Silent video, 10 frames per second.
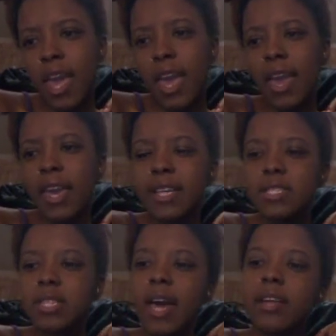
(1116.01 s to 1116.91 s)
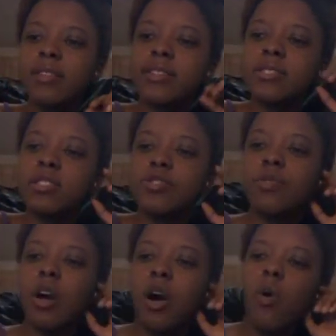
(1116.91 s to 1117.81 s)
And he's like, listen,
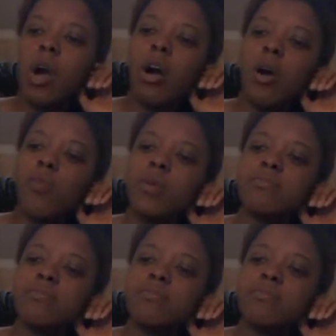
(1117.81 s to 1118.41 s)
we